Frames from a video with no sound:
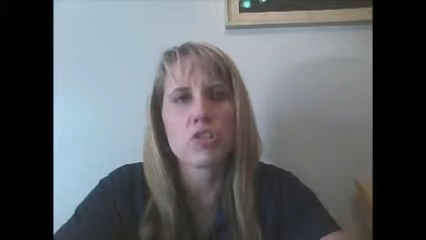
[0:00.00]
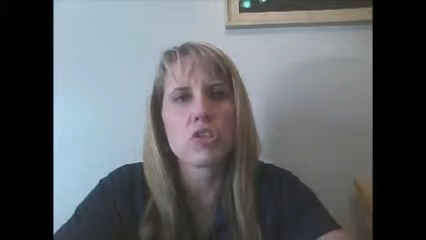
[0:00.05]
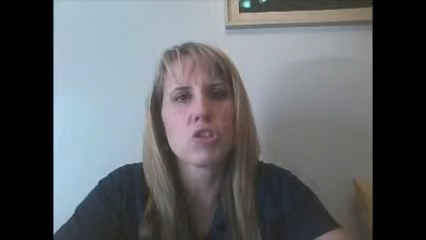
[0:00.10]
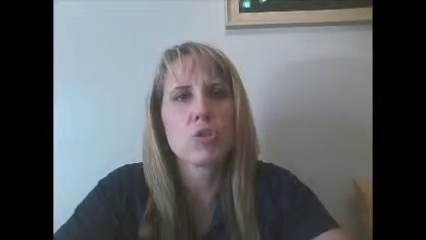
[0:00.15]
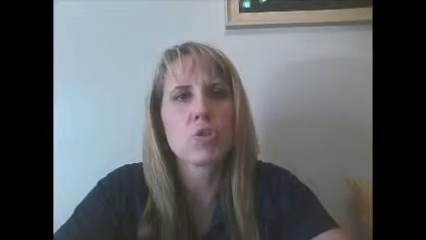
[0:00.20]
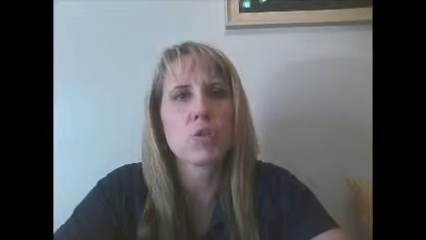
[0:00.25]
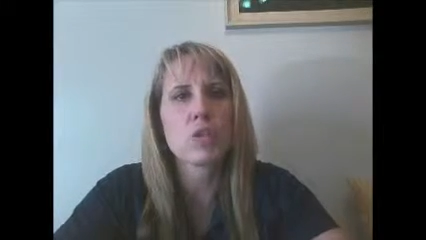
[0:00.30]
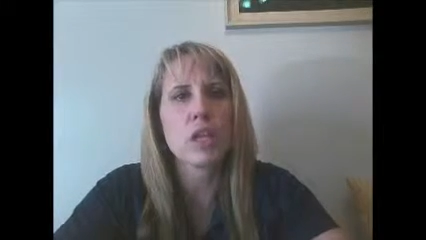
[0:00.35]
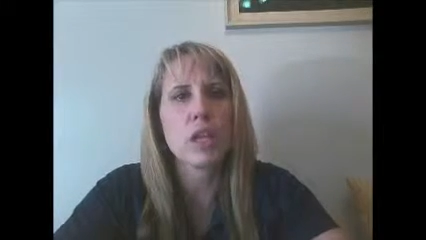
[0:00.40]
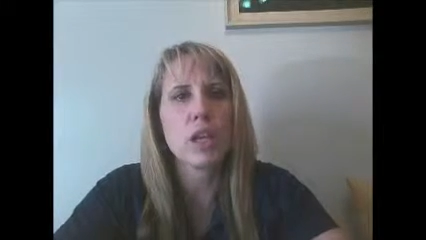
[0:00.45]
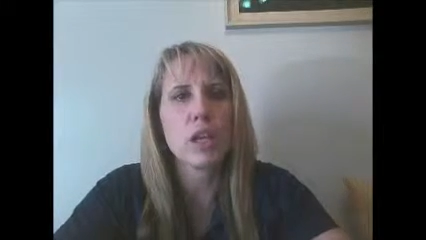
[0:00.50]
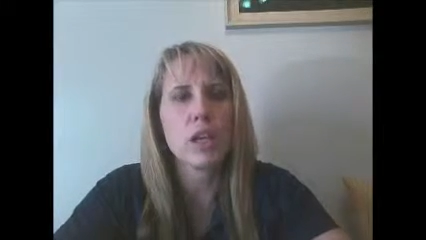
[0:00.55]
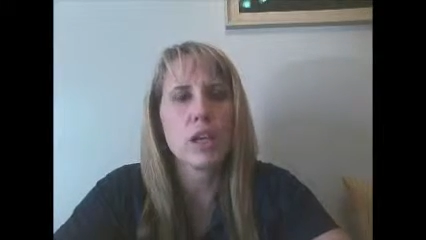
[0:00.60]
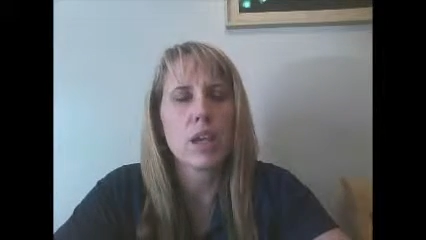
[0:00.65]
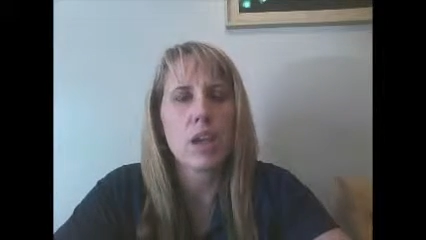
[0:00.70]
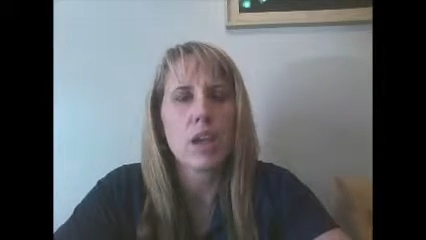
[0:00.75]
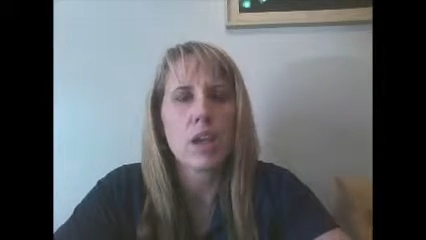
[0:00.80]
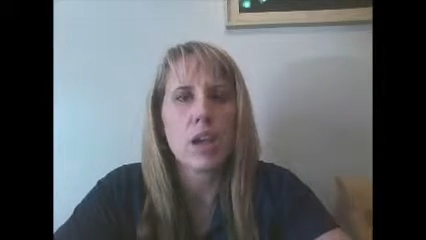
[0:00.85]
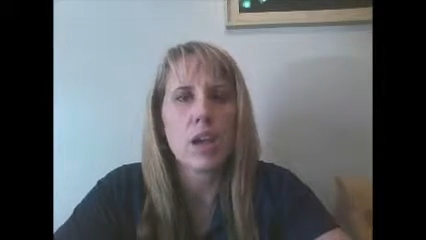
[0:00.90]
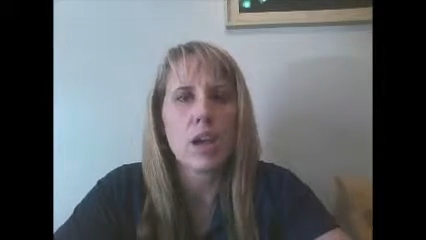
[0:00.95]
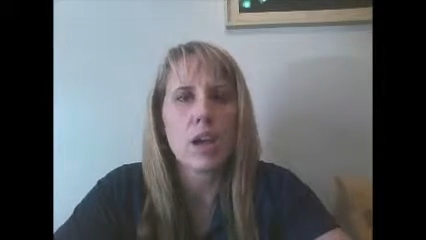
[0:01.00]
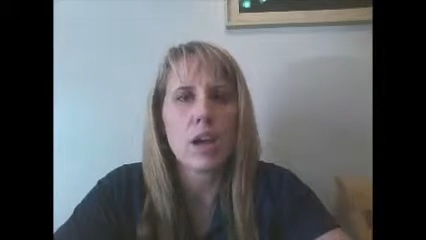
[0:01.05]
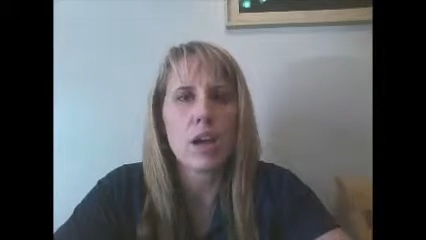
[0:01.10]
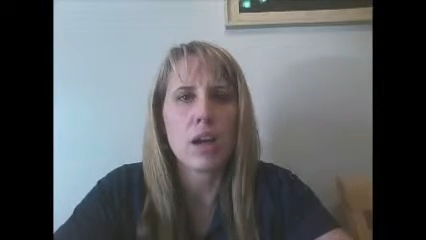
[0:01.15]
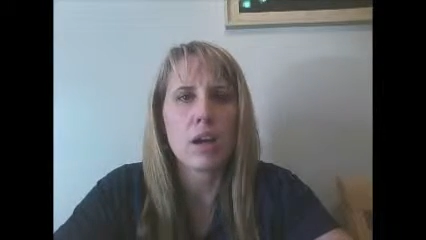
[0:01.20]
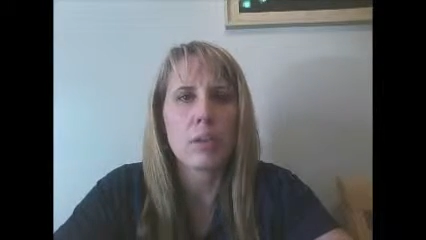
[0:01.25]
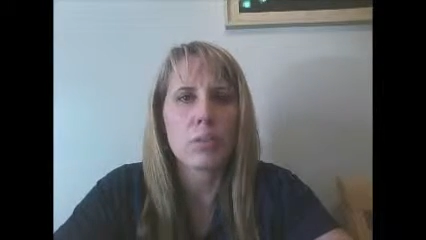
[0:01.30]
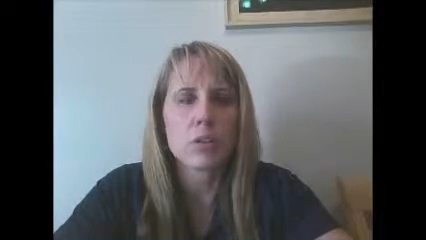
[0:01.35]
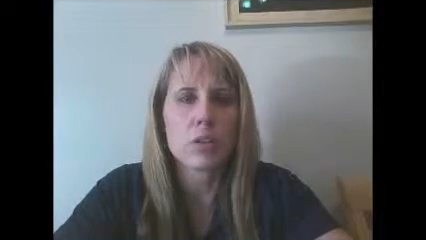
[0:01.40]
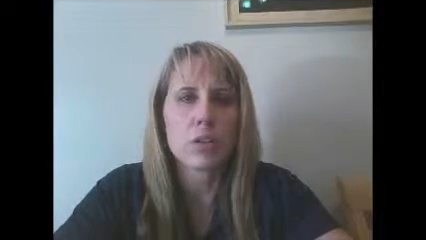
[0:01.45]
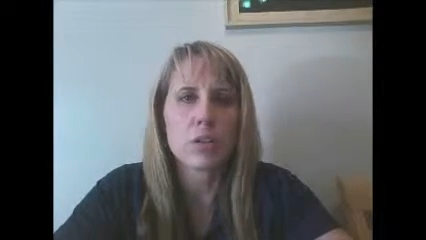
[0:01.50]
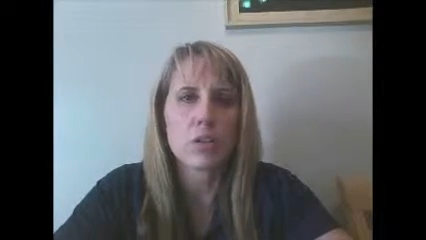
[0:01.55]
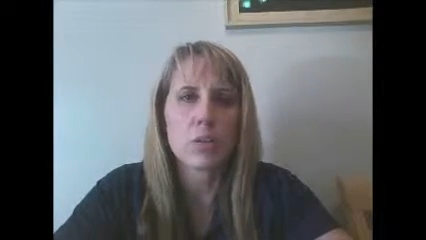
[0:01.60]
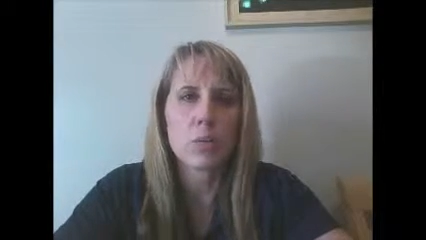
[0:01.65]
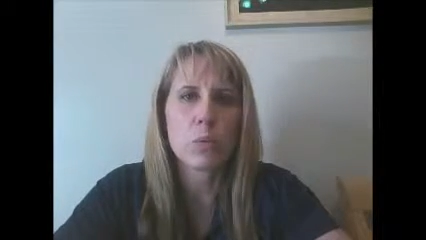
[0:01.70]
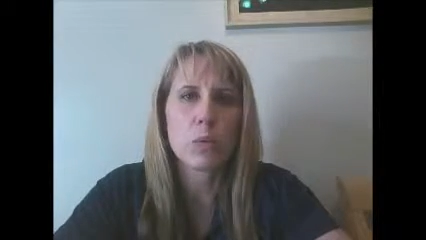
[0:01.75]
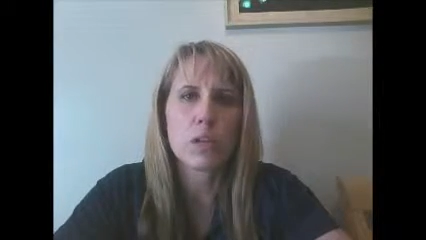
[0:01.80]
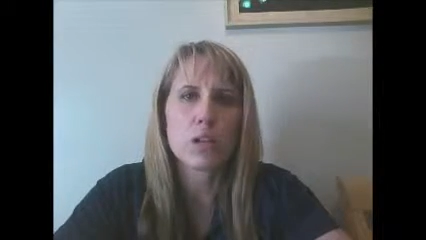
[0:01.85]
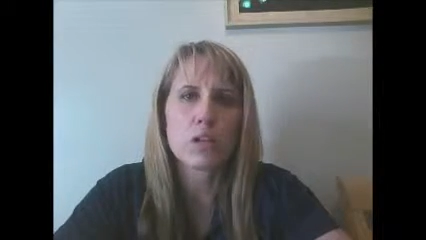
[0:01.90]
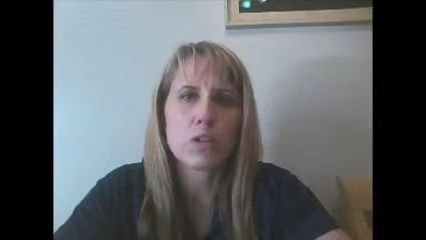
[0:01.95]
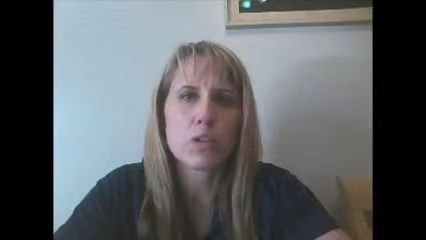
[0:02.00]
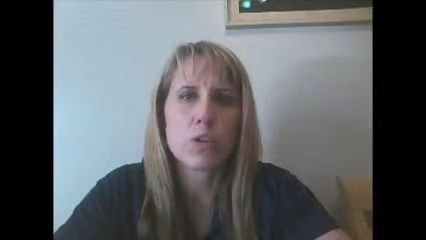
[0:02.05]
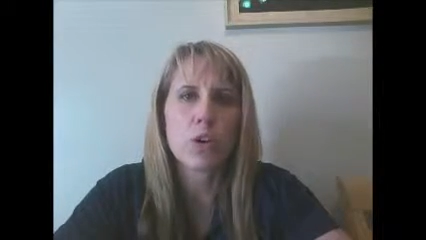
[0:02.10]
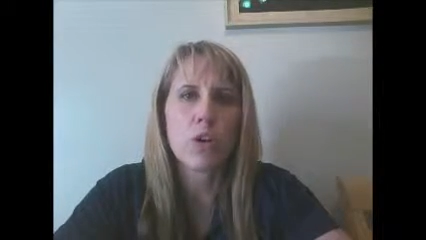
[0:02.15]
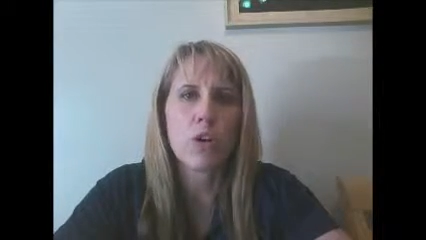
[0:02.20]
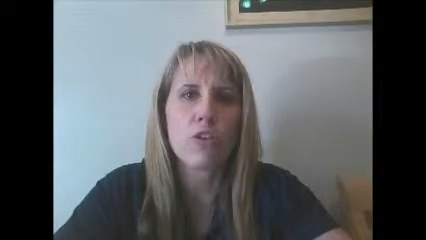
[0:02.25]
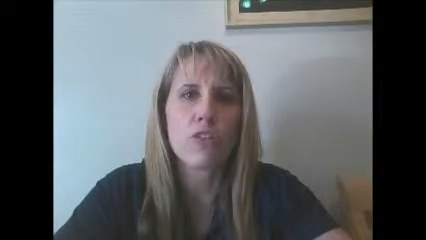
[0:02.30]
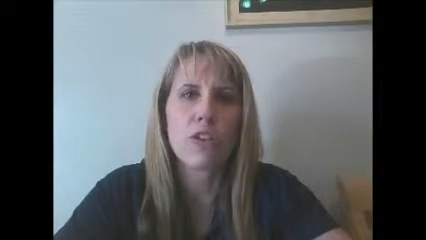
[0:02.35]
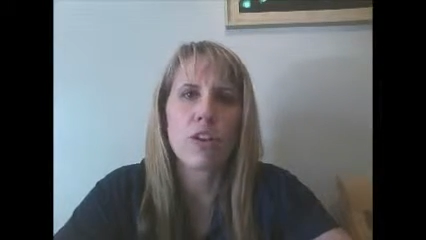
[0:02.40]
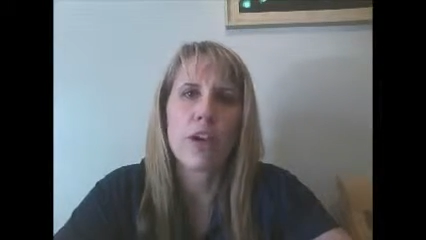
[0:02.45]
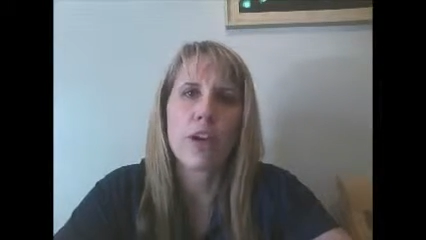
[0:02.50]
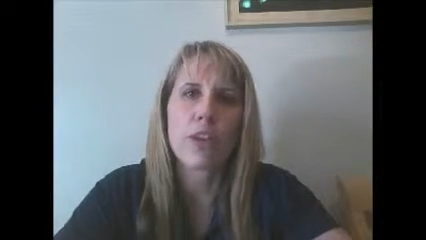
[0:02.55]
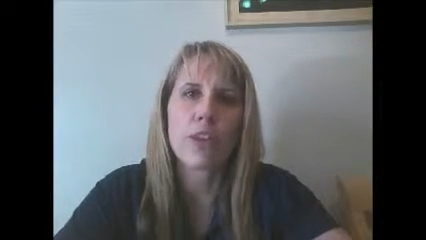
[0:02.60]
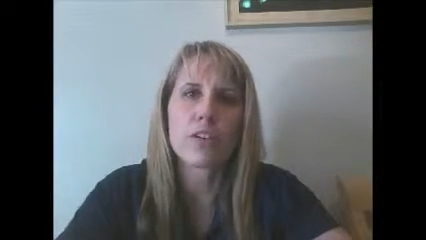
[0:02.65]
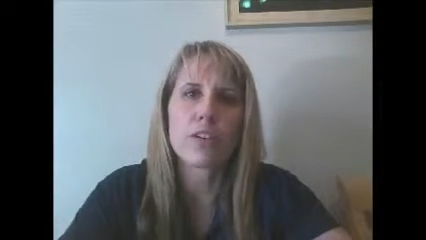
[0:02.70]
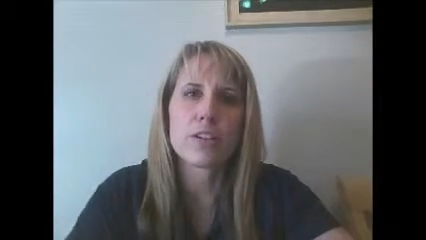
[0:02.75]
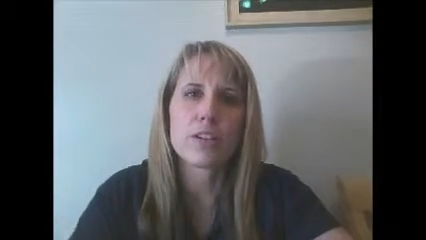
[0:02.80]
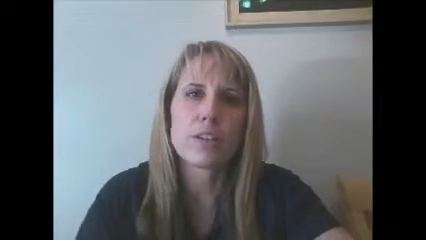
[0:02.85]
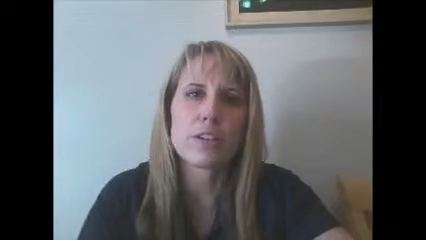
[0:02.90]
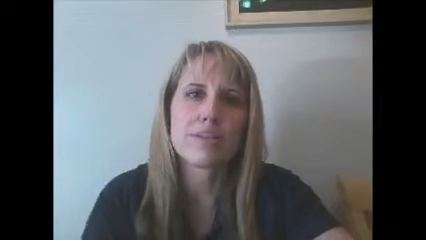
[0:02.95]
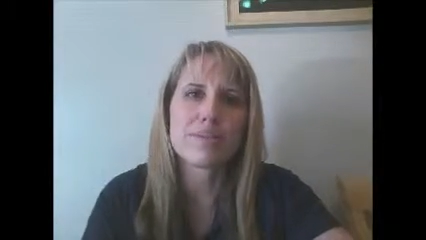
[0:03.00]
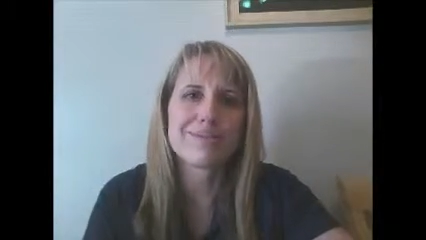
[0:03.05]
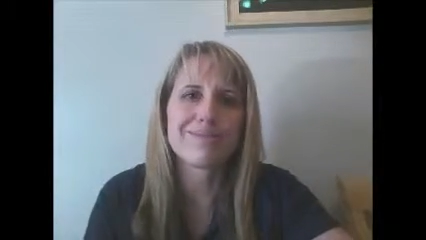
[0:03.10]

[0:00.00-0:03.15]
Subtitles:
choosing certain words over others.